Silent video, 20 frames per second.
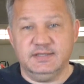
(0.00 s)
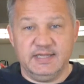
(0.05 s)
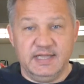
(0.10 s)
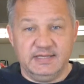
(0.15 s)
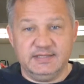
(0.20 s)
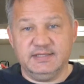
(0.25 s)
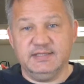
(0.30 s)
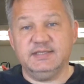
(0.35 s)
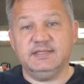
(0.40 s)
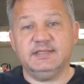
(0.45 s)

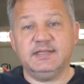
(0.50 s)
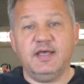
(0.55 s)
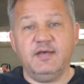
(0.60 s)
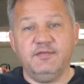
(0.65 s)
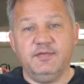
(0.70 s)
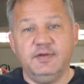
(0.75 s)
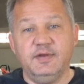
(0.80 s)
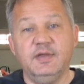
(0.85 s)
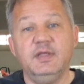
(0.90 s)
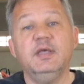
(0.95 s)
that's the
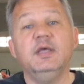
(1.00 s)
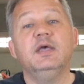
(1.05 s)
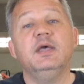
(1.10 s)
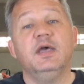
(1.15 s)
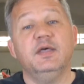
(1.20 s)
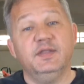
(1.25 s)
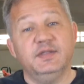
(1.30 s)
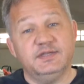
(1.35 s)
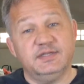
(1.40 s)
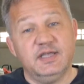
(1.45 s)
7
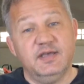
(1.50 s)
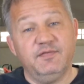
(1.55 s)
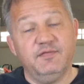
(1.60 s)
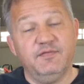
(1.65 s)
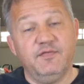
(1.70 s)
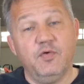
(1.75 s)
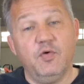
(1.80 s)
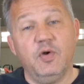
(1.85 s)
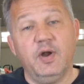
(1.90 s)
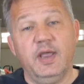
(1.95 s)
in the
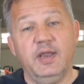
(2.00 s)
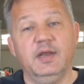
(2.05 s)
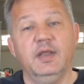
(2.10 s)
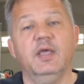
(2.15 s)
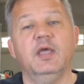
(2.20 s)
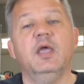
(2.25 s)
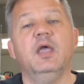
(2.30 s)
7-4-8.